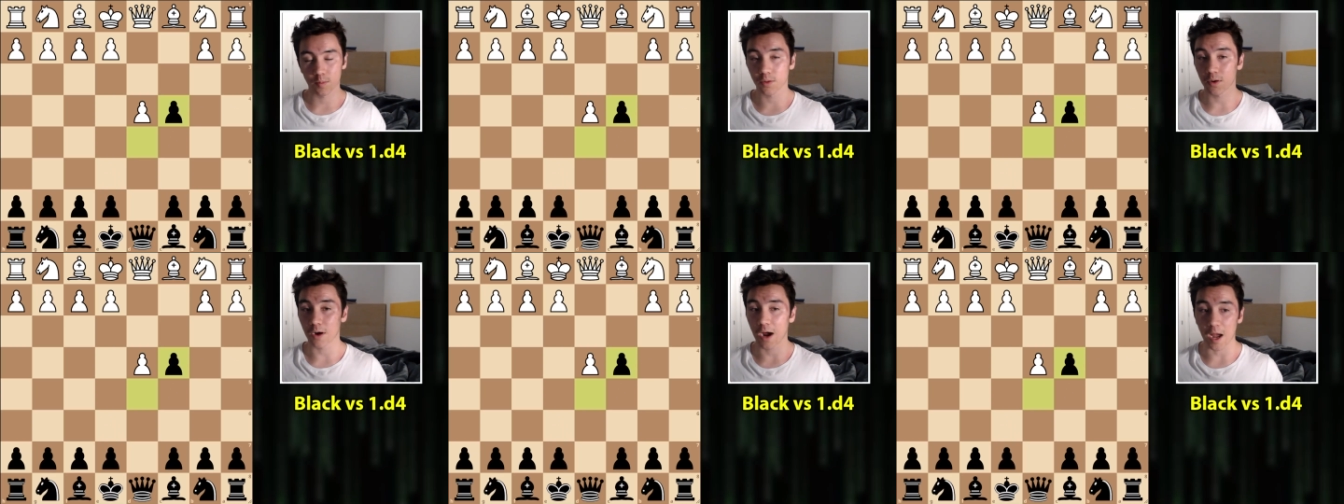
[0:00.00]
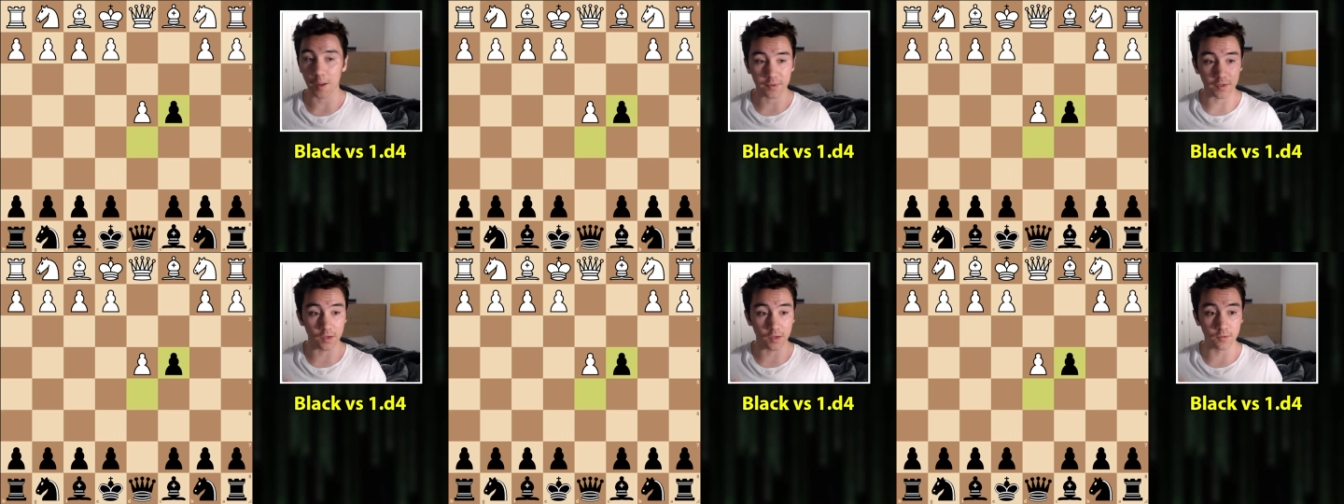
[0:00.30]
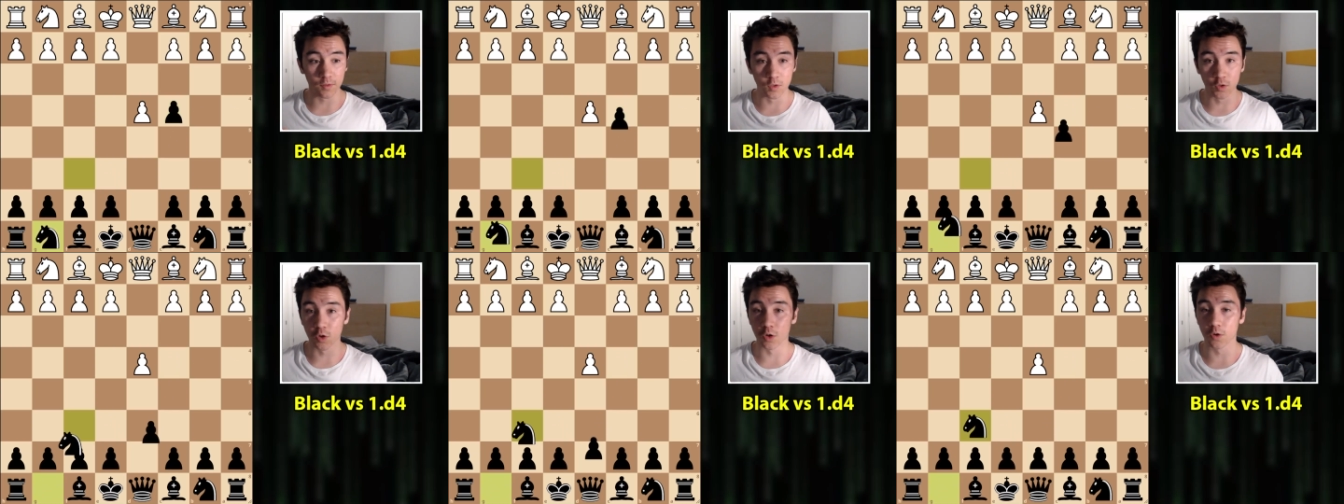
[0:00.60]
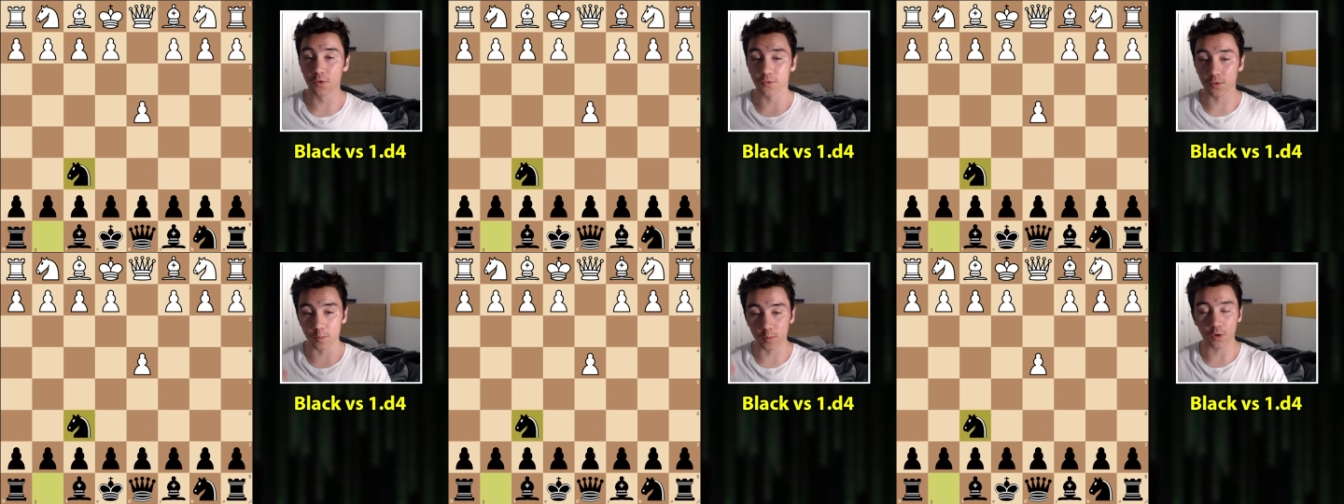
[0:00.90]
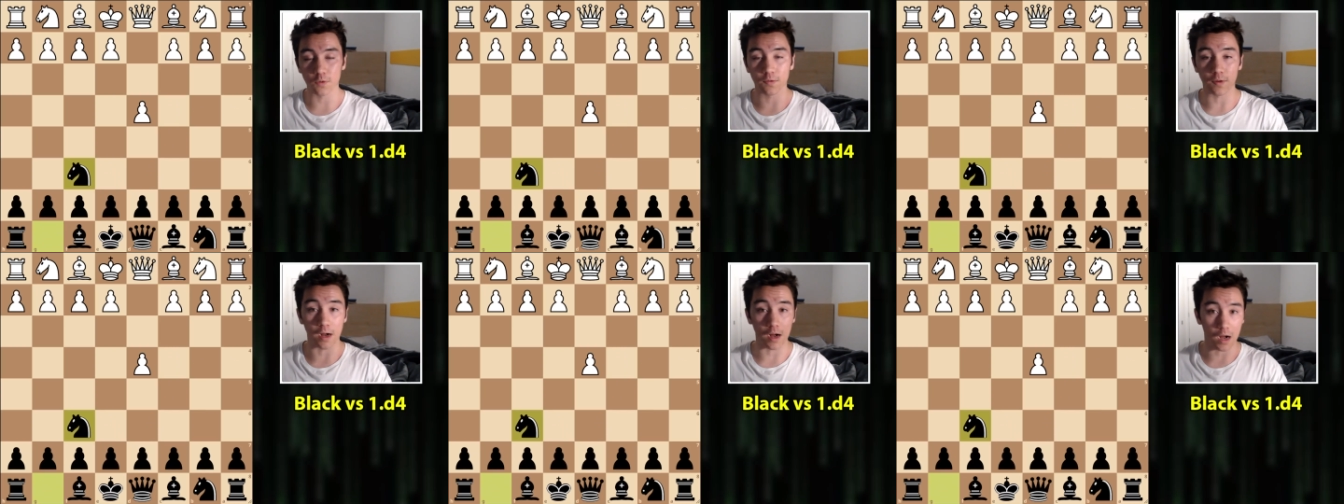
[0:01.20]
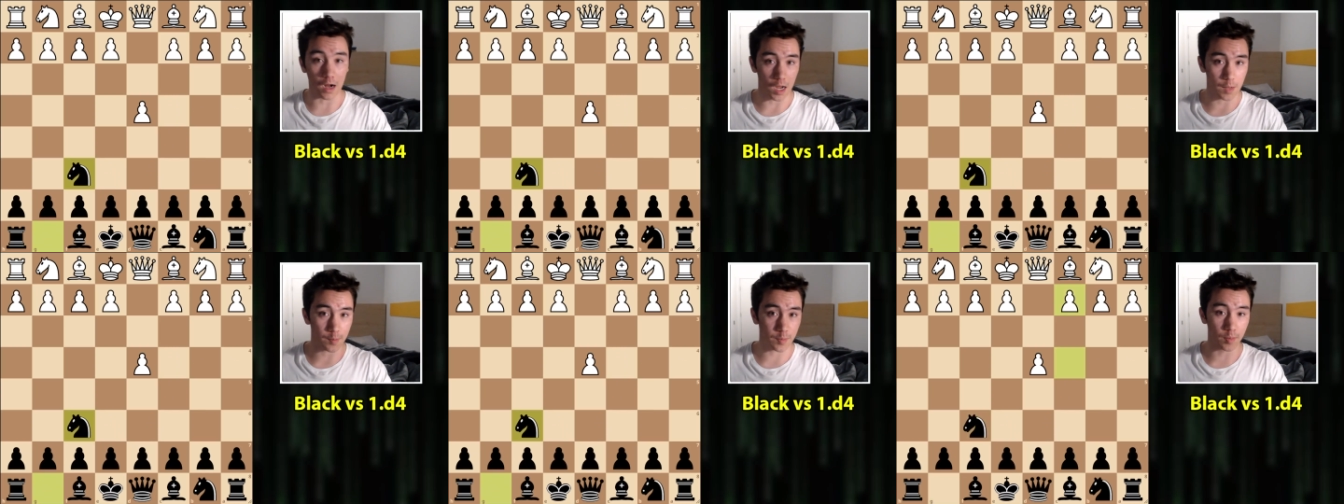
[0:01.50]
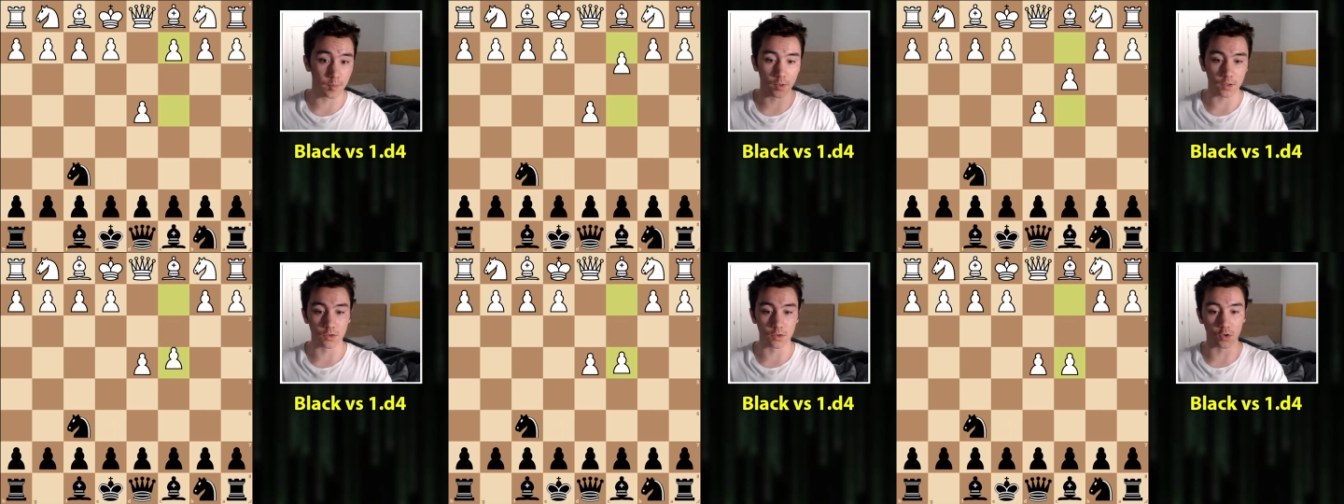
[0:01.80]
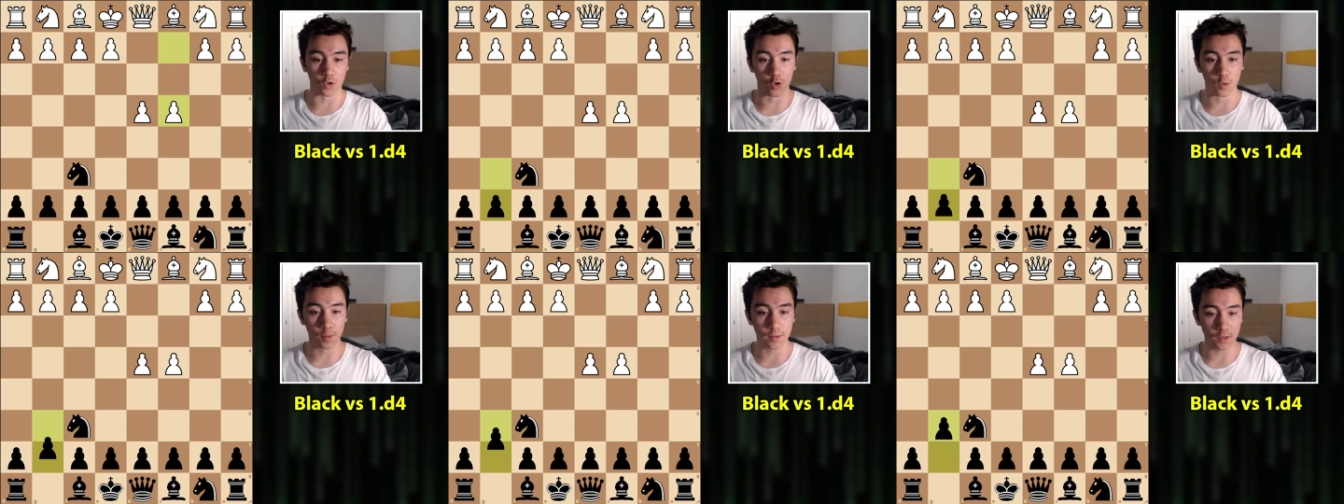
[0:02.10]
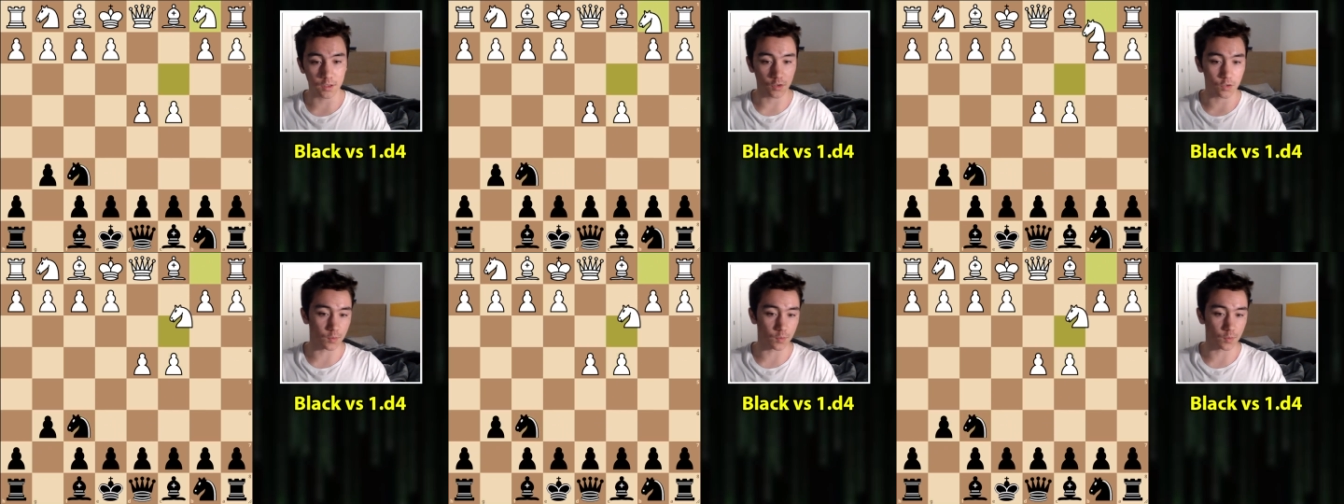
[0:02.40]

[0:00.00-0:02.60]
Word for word: perhaps even you go for more of a hypermodern opening,